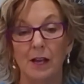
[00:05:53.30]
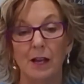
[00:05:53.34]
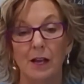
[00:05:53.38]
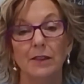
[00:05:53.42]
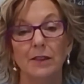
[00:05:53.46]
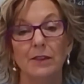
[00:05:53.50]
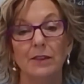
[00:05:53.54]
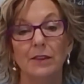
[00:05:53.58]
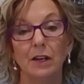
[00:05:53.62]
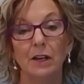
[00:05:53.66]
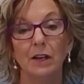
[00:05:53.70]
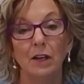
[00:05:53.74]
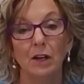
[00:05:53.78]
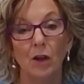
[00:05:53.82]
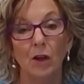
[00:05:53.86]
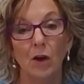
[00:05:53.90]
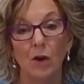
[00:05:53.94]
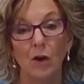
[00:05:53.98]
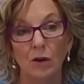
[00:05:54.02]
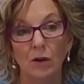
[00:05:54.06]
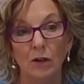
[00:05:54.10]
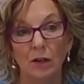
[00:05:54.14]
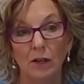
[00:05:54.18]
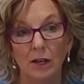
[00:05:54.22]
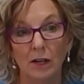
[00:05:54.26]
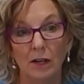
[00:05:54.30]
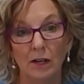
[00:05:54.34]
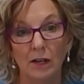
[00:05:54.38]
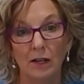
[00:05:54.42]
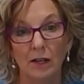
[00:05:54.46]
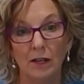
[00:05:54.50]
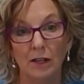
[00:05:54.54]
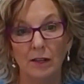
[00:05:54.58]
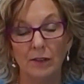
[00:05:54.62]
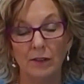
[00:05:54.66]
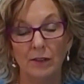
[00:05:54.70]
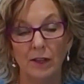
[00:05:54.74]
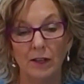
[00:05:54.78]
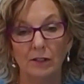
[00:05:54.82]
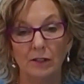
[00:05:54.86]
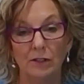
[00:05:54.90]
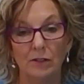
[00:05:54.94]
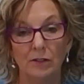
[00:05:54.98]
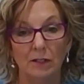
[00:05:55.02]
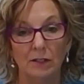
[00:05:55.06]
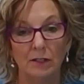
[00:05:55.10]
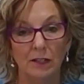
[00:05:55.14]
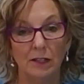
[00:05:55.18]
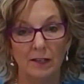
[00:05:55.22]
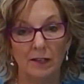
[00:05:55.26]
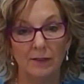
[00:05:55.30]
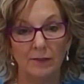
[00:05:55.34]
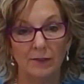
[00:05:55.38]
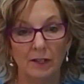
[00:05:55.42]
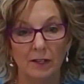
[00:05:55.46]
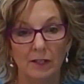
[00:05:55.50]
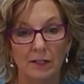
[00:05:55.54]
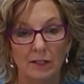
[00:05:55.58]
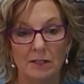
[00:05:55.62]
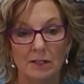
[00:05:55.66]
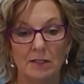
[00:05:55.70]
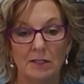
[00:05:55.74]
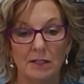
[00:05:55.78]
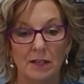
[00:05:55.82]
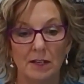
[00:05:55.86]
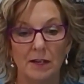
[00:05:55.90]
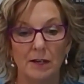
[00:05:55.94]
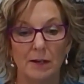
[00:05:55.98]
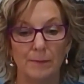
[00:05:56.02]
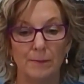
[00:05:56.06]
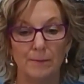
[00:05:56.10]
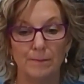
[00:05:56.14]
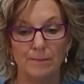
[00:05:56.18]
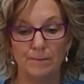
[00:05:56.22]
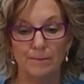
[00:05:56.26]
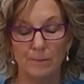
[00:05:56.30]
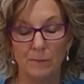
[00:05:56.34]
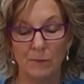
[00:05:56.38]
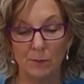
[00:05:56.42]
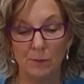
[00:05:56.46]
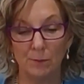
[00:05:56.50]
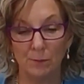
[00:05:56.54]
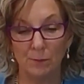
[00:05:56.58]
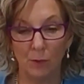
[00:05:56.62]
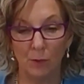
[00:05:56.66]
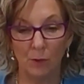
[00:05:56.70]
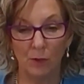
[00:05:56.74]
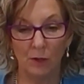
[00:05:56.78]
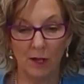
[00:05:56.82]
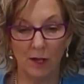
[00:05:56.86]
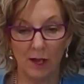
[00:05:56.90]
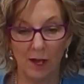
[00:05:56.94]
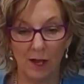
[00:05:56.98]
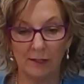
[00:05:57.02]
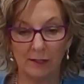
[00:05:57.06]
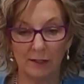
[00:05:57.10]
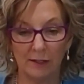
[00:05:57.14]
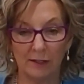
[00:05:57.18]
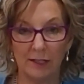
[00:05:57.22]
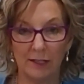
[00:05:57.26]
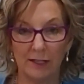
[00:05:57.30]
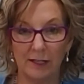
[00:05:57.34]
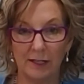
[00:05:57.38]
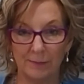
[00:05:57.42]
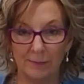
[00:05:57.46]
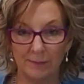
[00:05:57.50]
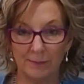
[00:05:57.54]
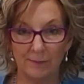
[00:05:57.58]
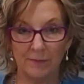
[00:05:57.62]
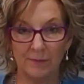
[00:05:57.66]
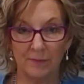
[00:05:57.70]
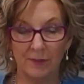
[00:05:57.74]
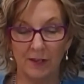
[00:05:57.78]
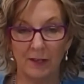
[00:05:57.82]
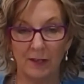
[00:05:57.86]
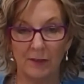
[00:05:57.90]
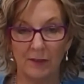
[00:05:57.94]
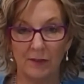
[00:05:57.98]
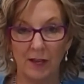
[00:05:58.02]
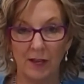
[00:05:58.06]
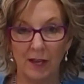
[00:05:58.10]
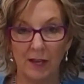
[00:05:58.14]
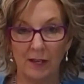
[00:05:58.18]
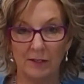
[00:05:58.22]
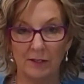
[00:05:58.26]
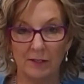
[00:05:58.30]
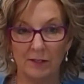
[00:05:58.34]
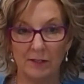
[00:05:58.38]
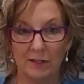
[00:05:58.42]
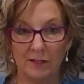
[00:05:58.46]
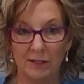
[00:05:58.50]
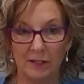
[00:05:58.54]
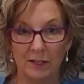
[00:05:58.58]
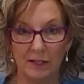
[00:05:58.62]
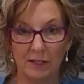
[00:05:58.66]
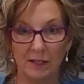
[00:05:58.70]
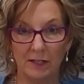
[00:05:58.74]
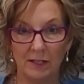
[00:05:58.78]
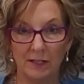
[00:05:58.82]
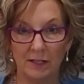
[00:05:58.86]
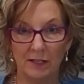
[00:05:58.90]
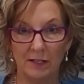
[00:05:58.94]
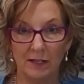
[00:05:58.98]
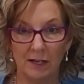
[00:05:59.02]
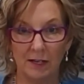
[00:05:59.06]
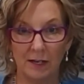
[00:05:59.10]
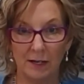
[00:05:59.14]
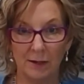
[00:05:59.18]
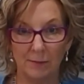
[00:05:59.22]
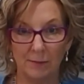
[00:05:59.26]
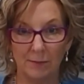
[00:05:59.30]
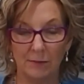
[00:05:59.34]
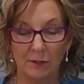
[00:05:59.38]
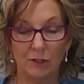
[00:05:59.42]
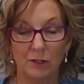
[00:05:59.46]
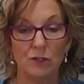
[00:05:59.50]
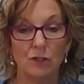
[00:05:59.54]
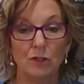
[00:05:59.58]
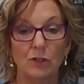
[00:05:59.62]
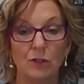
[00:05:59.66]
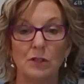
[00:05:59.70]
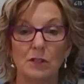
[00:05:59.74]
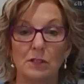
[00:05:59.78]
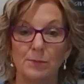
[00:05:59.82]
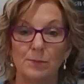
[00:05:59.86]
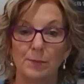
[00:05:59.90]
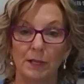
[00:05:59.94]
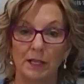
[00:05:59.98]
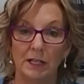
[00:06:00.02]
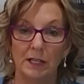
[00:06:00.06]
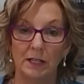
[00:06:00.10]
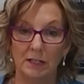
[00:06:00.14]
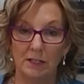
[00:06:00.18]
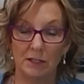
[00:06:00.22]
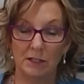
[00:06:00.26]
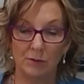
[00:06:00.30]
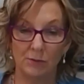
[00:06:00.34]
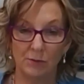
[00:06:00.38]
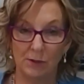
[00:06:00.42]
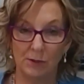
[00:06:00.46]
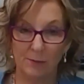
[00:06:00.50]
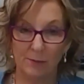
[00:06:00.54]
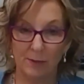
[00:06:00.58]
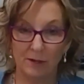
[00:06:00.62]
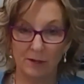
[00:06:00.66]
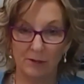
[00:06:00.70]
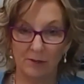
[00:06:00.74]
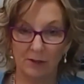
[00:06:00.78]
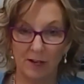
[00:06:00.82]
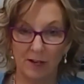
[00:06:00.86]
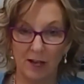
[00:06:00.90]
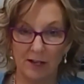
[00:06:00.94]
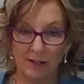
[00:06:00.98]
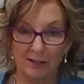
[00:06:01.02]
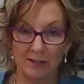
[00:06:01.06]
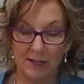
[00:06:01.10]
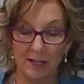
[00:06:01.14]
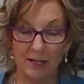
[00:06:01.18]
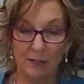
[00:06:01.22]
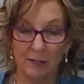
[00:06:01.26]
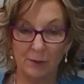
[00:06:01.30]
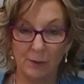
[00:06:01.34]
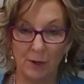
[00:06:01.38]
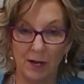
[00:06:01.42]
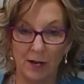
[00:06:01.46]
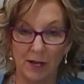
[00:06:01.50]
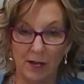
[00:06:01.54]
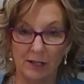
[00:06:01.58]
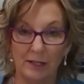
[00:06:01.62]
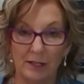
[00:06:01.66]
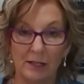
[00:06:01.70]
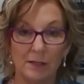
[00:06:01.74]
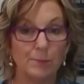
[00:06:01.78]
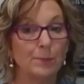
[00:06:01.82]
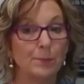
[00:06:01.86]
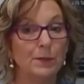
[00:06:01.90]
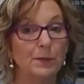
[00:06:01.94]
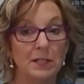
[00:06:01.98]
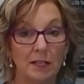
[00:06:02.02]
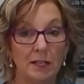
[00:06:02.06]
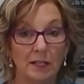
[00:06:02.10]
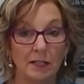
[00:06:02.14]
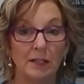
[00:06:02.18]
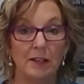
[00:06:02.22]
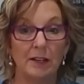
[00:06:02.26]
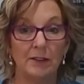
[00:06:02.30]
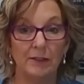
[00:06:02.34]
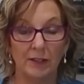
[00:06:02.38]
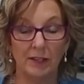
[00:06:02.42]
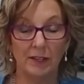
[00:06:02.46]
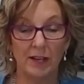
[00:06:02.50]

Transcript: The longer that you leave it, the more likely that the tooth is beginning to remineralize anyway, particularly in the